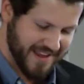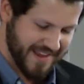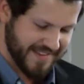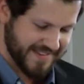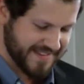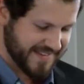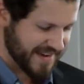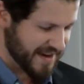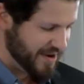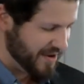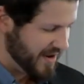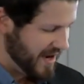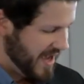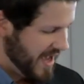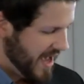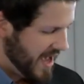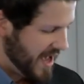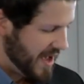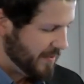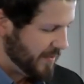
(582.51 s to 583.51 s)
And so,
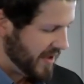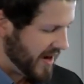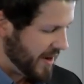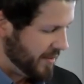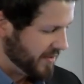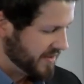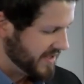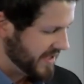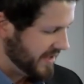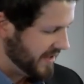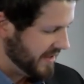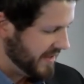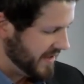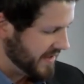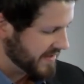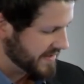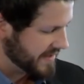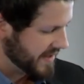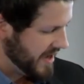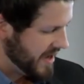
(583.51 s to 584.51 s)
uh, but I will tell you
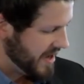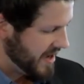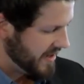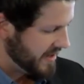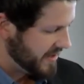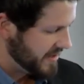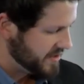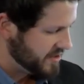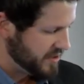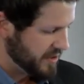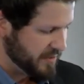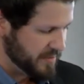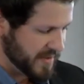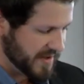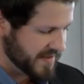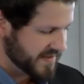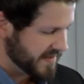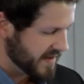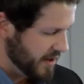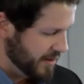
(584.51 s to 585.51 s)
this God showed
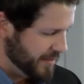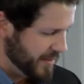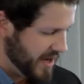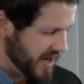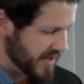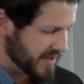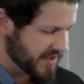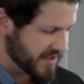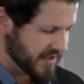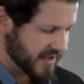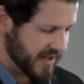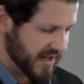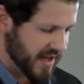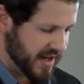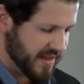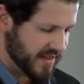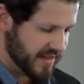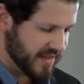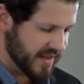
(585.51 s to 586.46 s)
me so much uh,